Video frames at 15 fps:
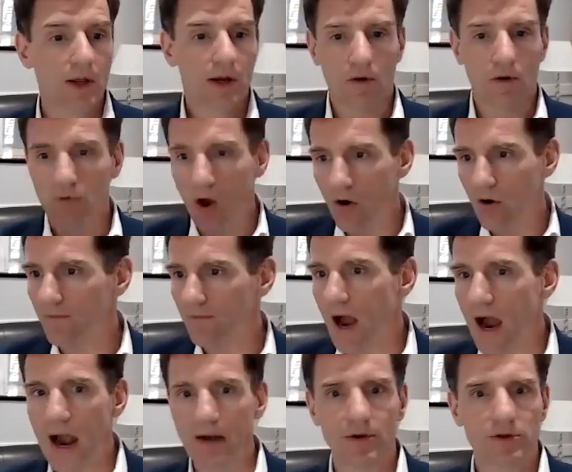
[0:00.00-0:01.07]

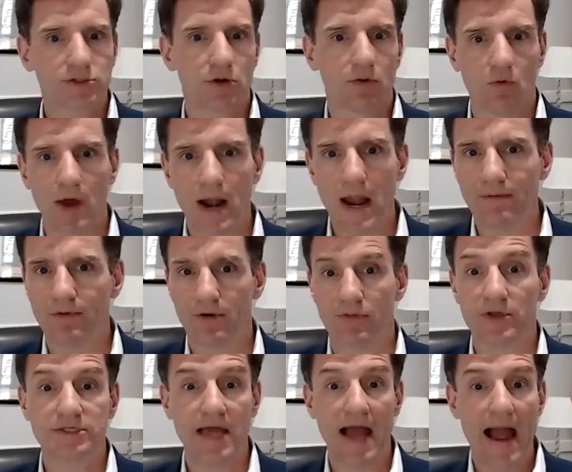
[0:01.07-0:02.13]
Coronavirus or whatever,
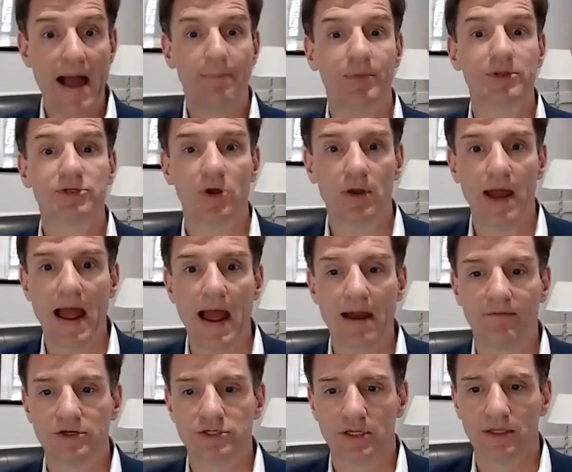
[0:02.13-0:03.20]
this happens on
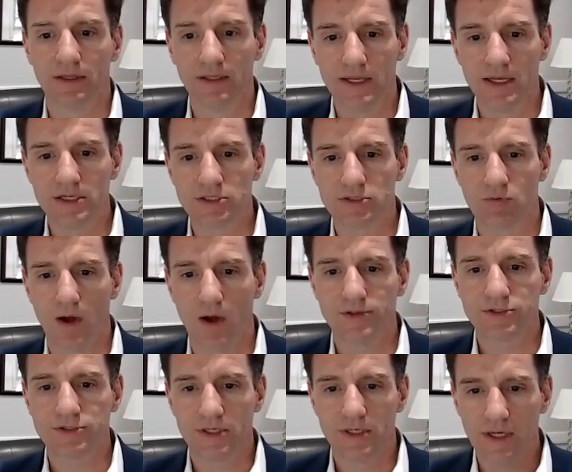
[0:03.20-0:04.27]
average at least
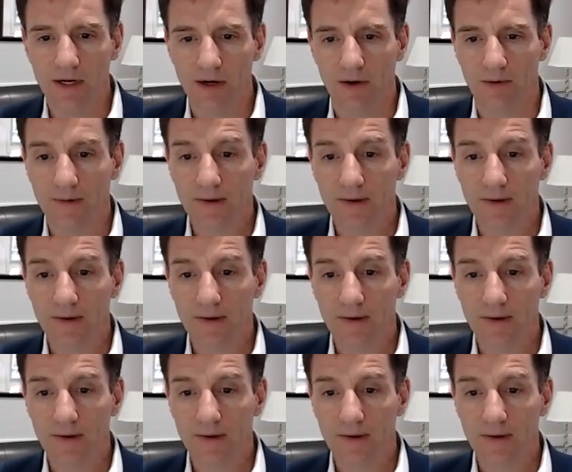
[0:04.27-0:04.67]
once a year.